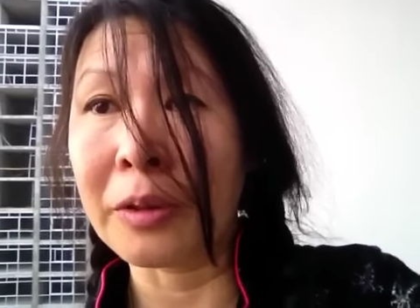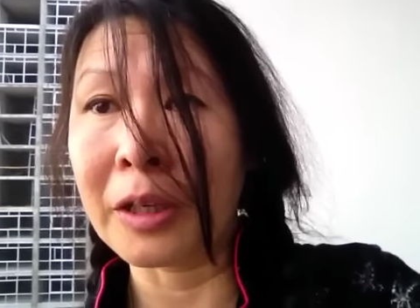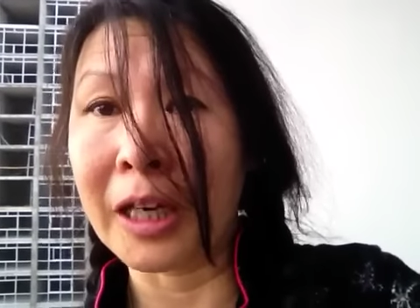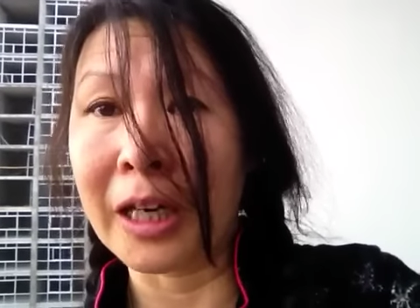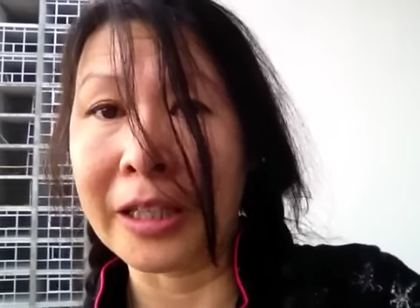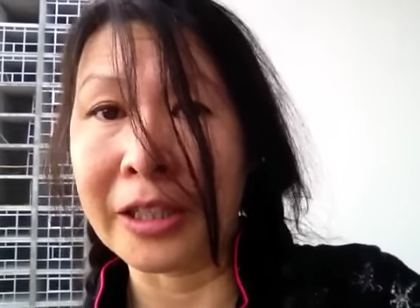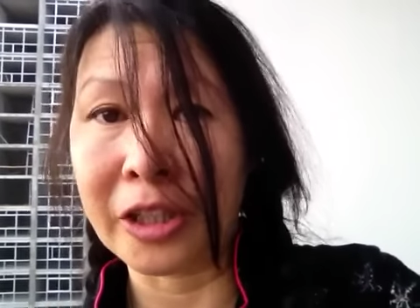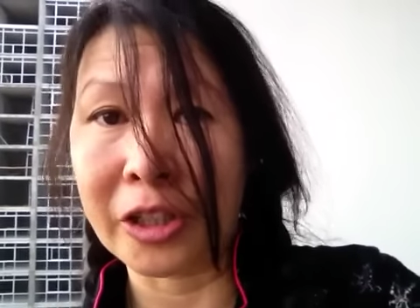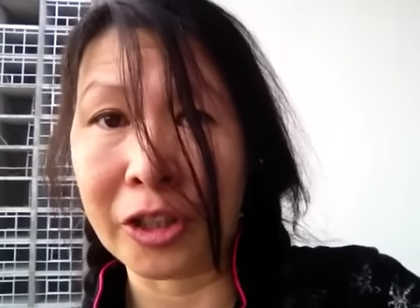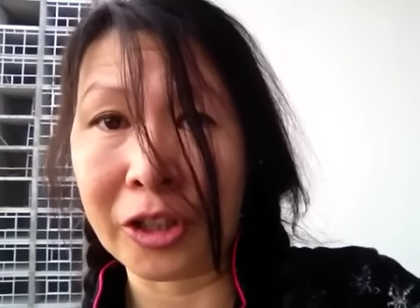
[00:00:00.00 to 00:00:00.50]

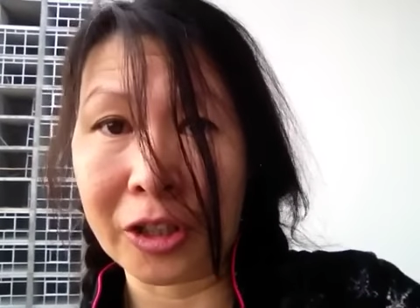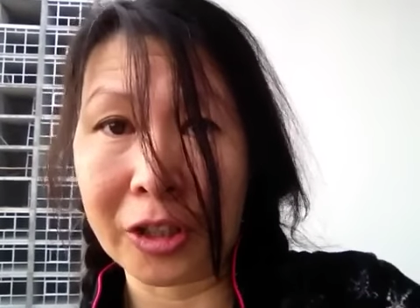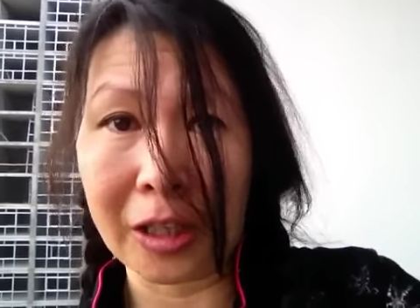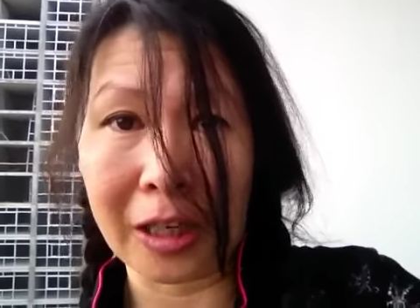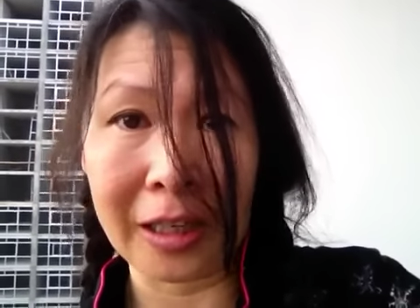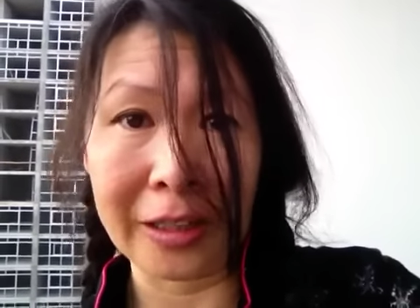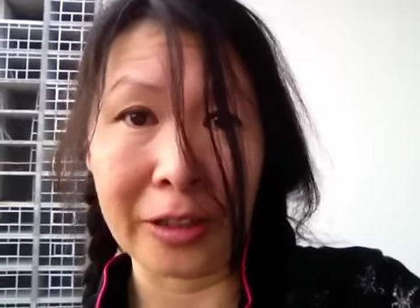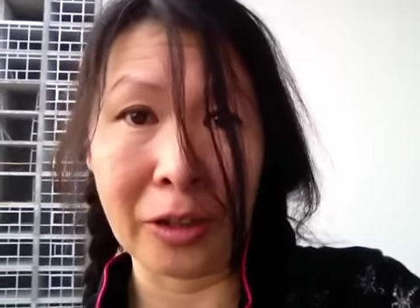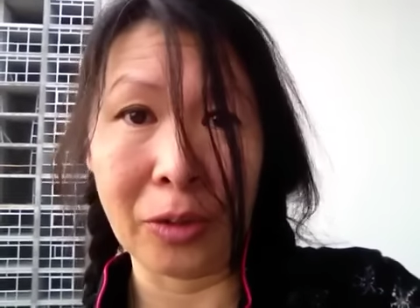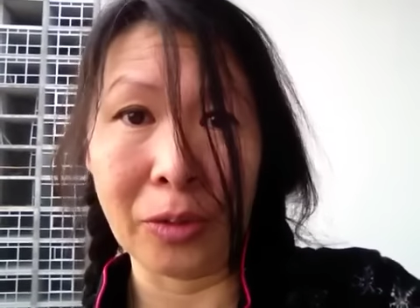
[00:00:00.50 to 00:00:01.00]
I just,
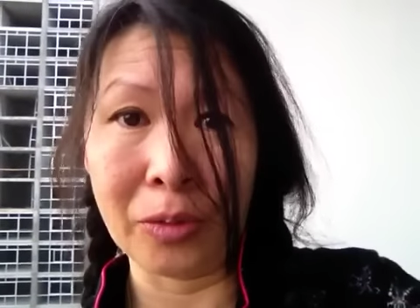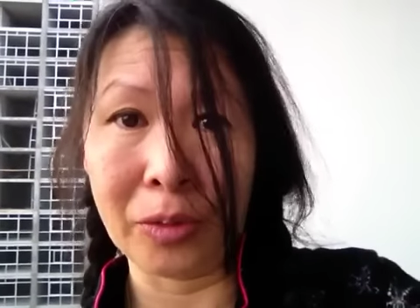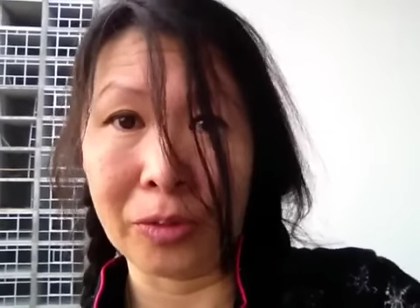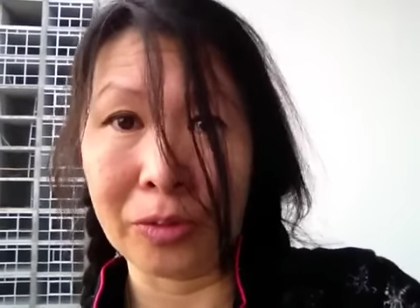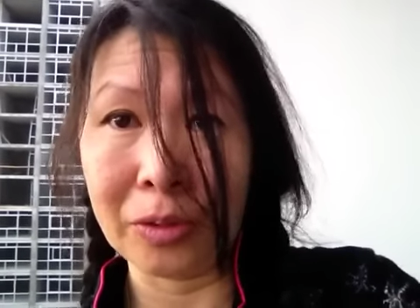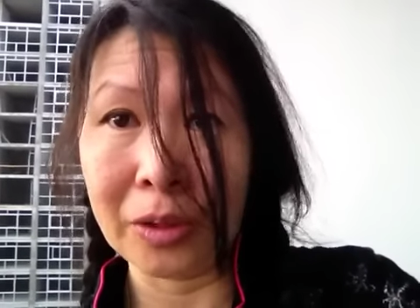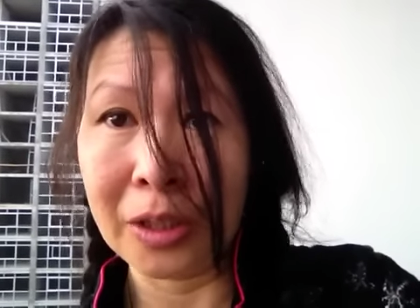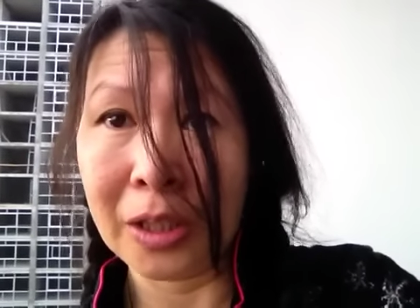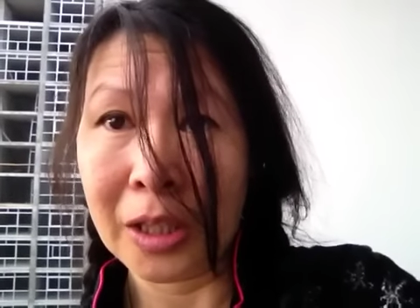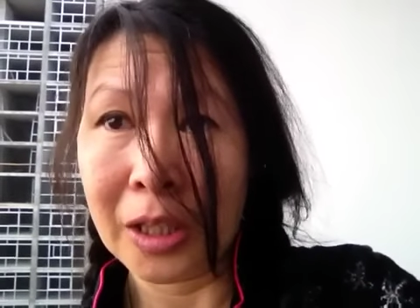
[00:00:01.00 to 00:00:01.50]
I don't
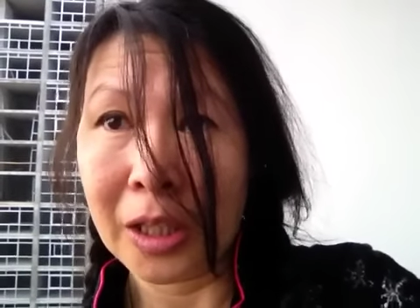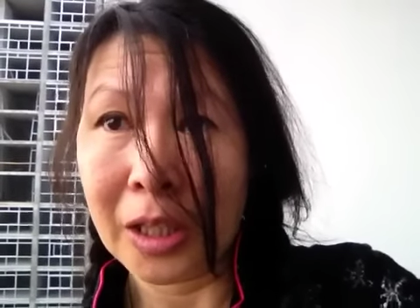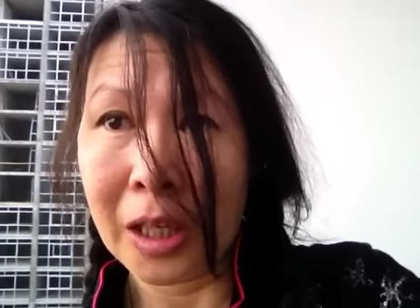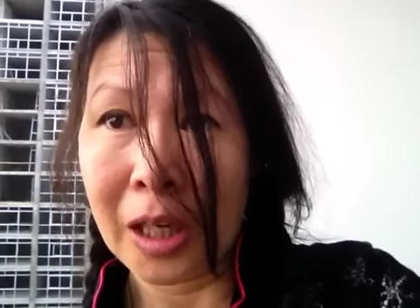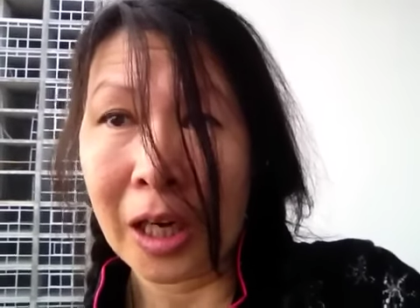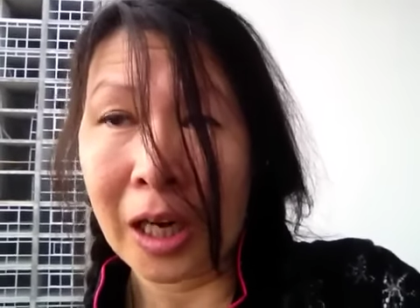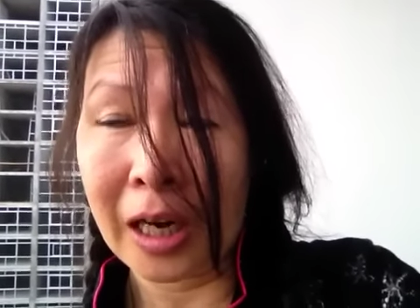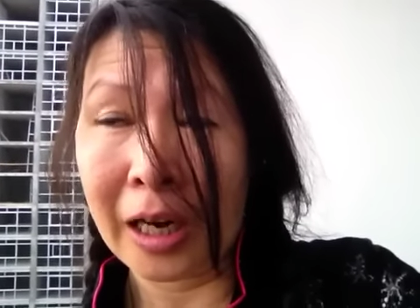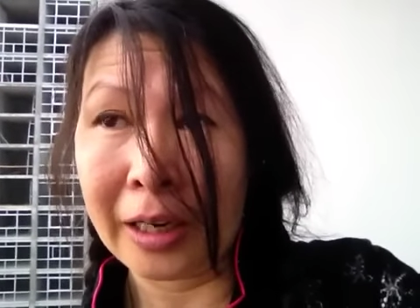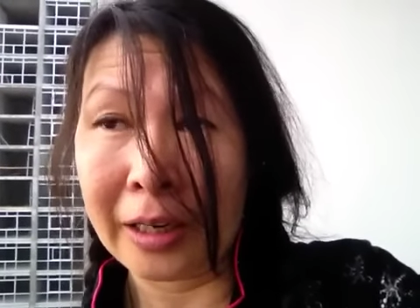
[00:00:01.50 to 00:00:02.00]

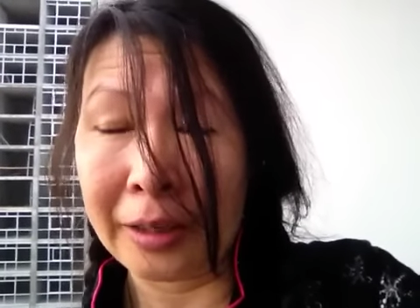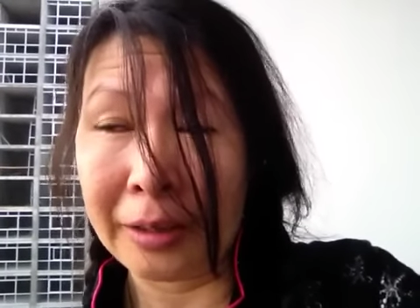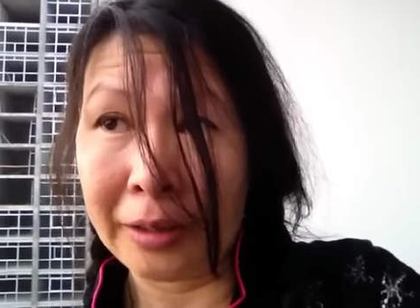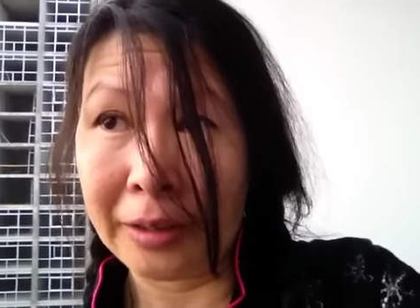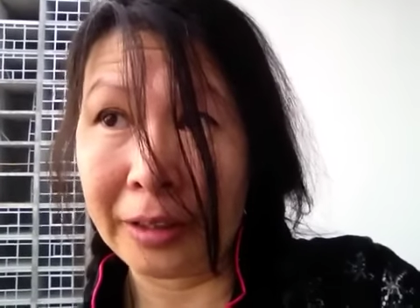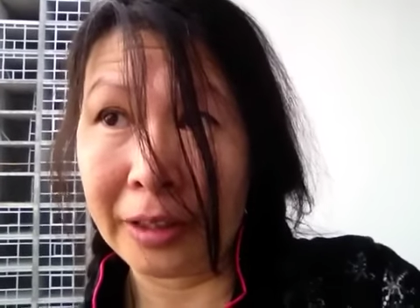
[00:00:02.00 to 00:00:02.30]
I,